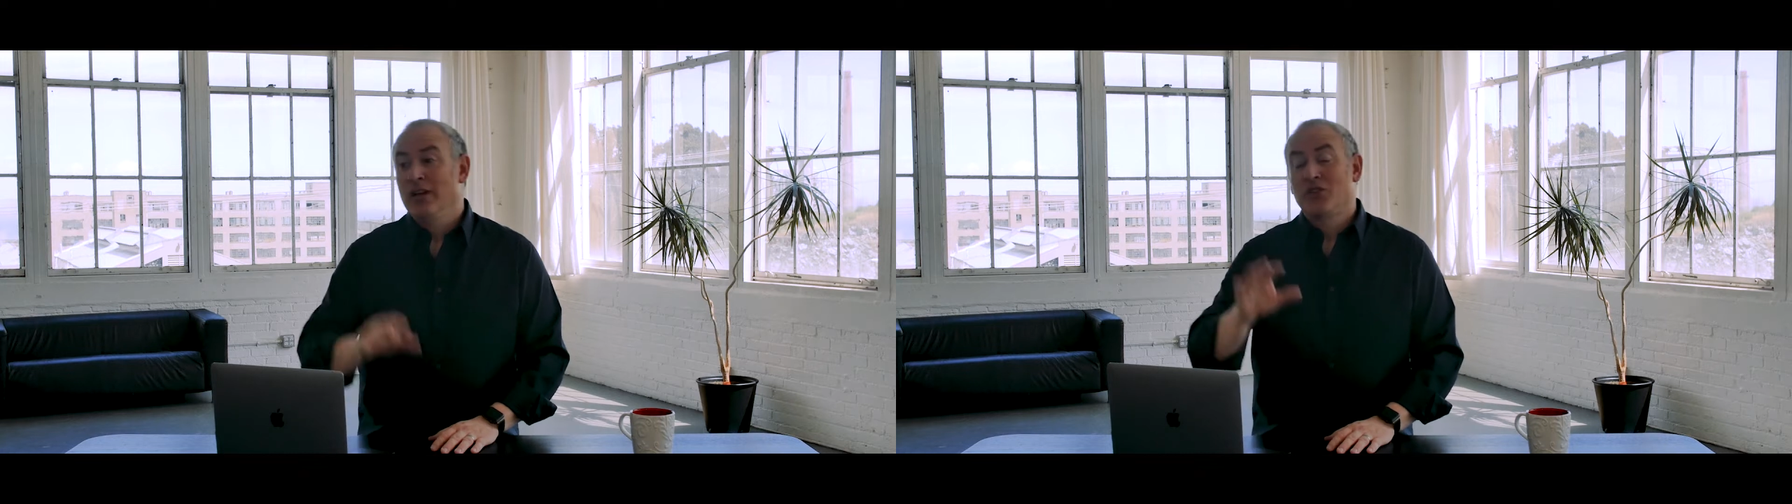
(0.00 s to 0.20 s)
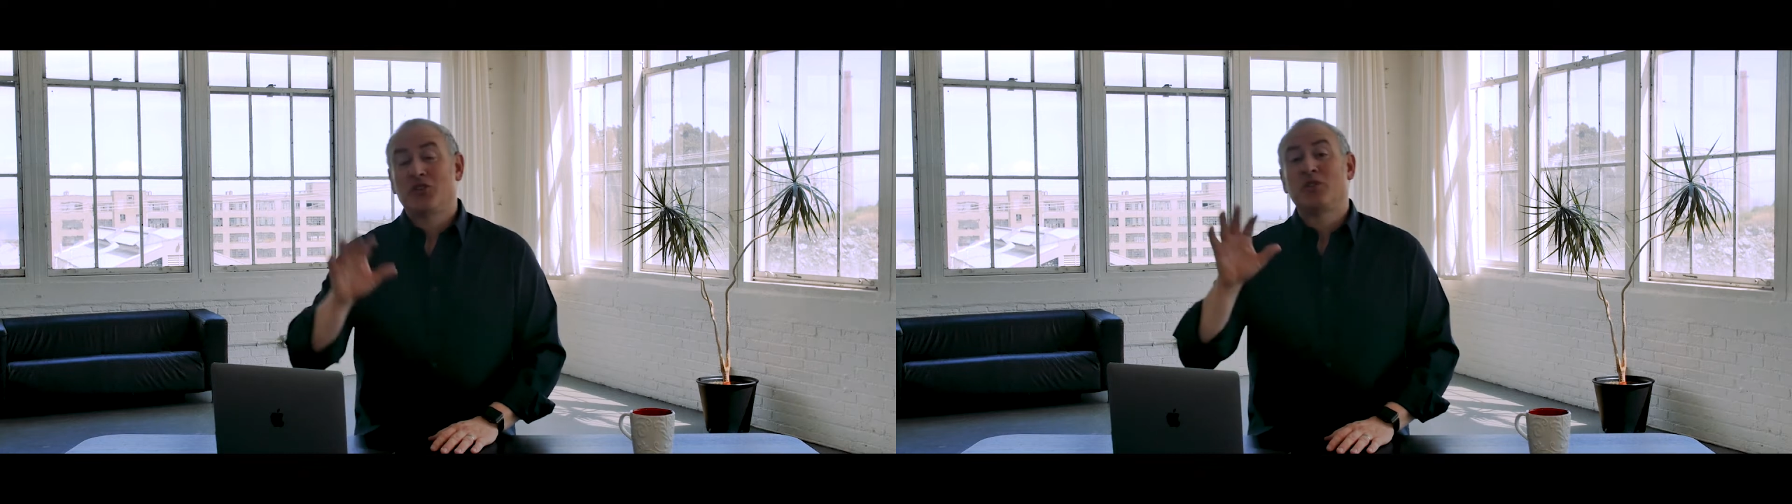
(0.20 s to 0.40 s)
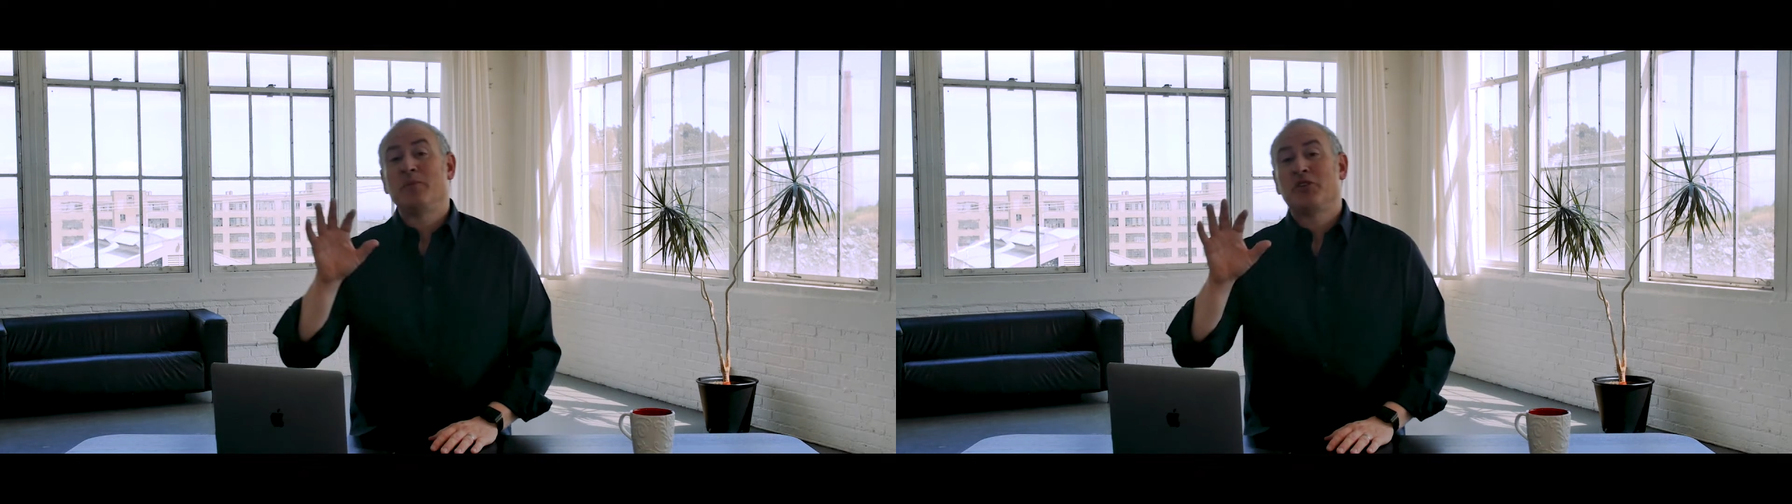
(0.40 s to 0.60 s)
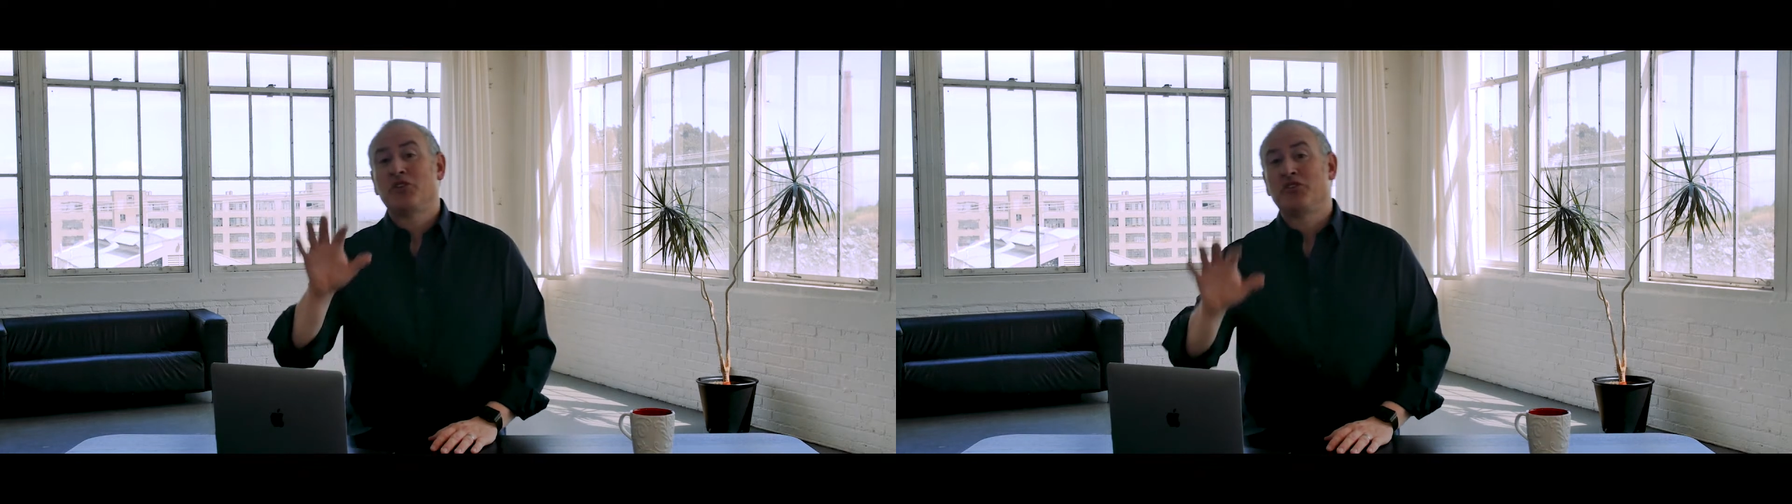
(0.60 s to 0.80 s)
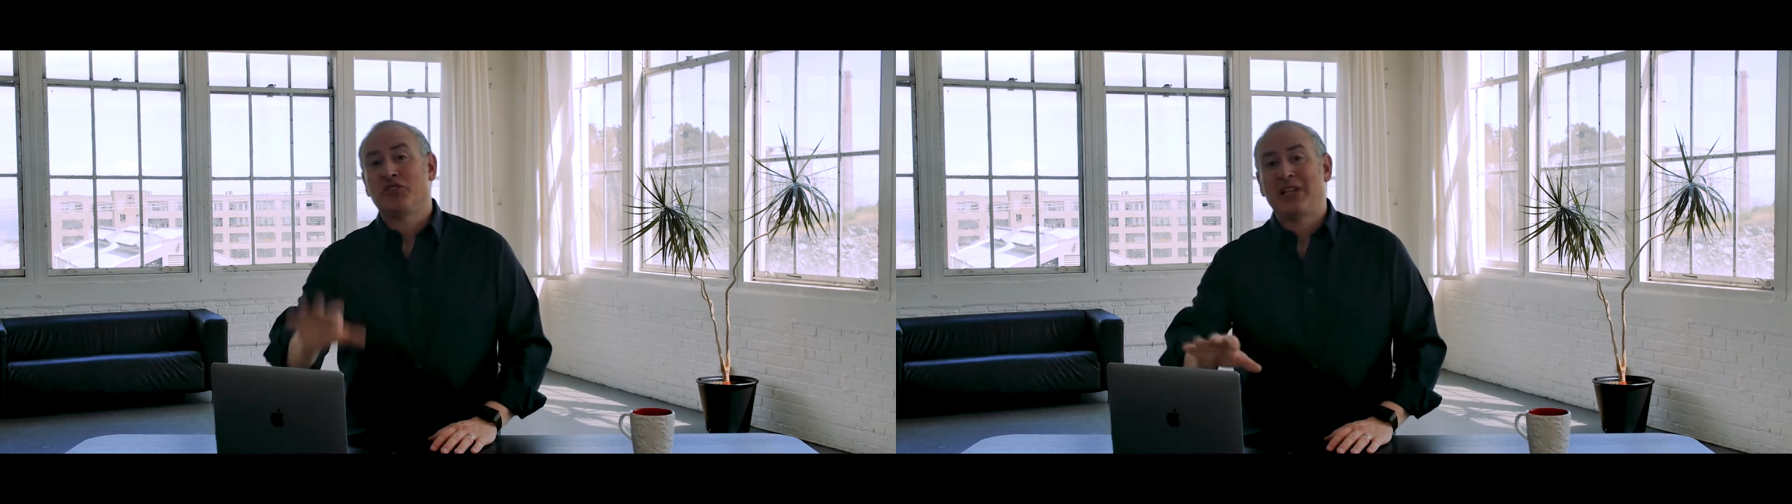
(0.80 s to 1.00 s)
just as much
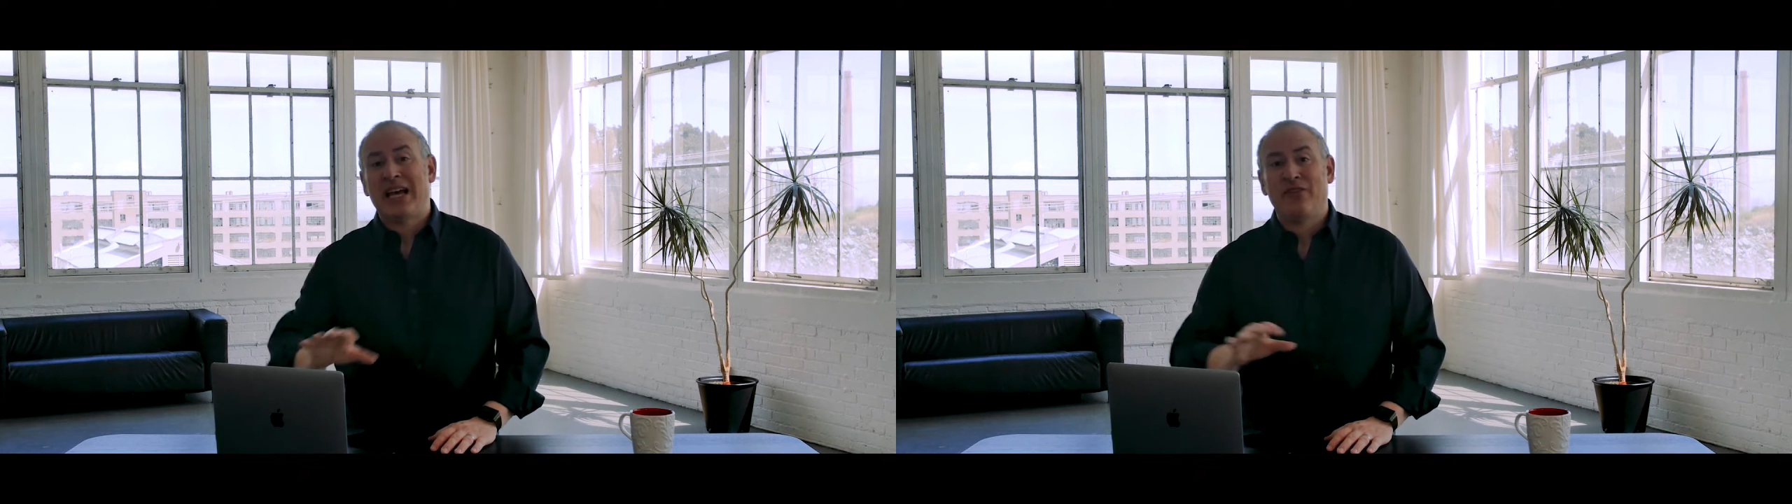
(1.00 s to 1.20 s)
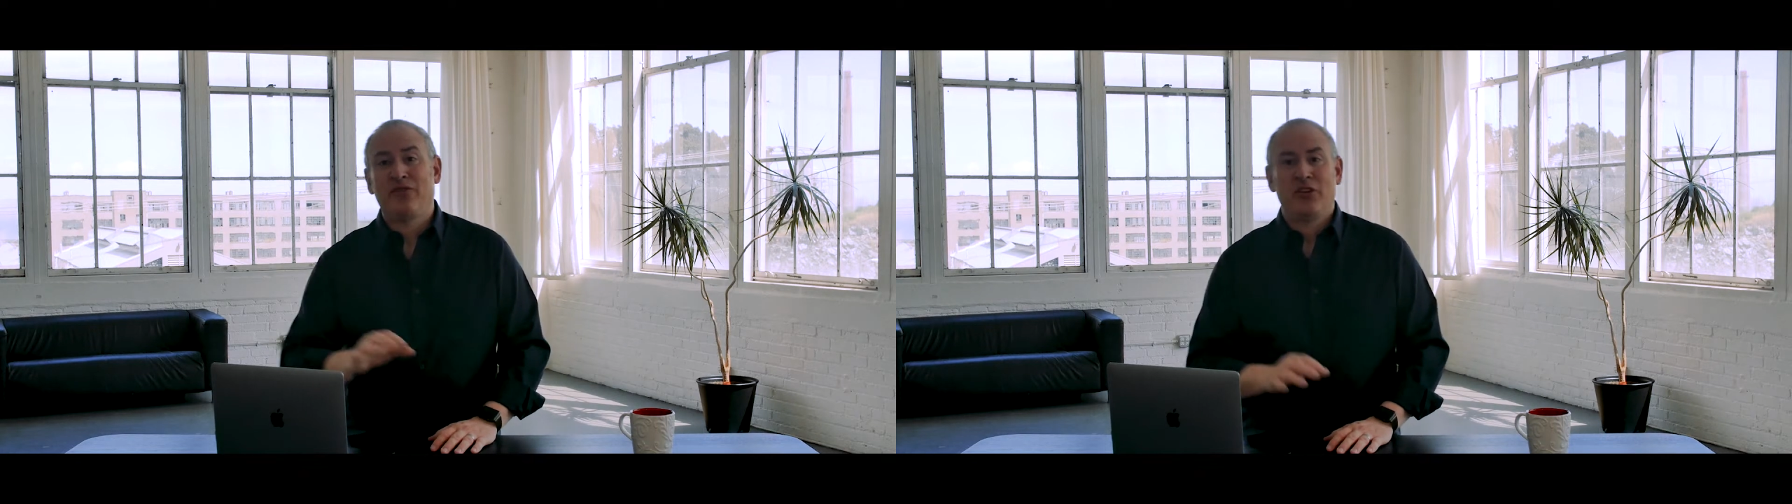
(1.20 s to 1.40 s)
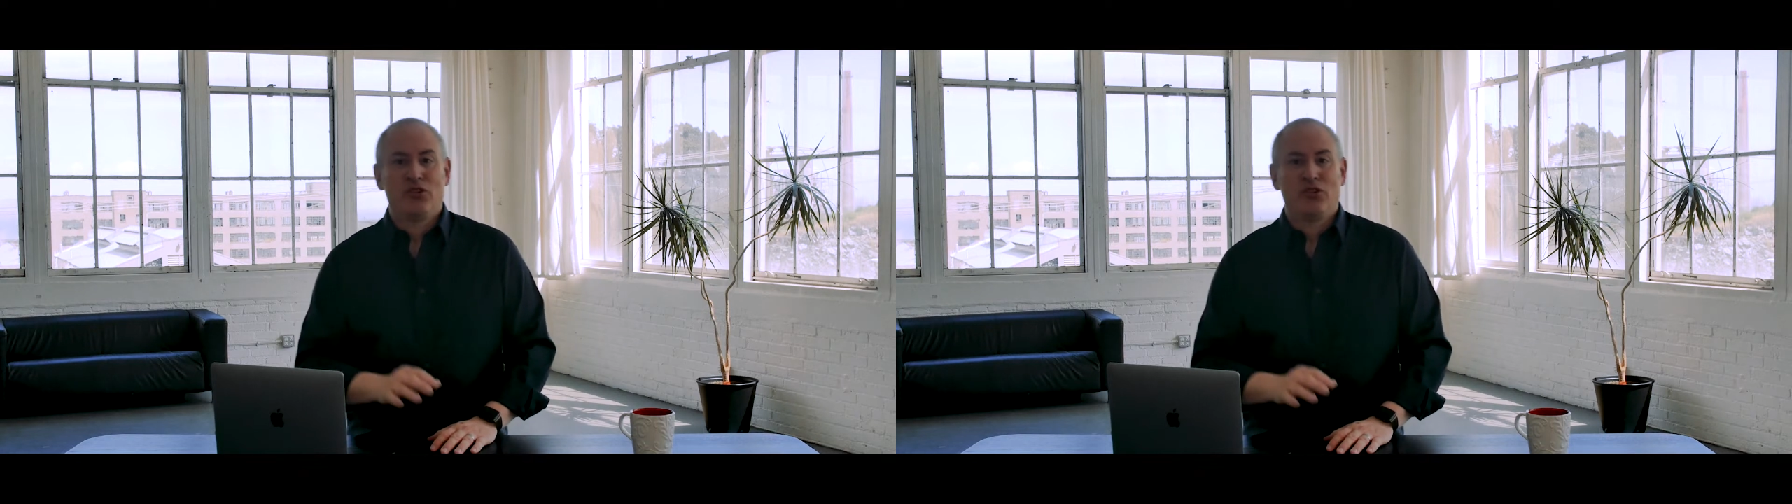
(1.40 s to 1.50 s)
as your staff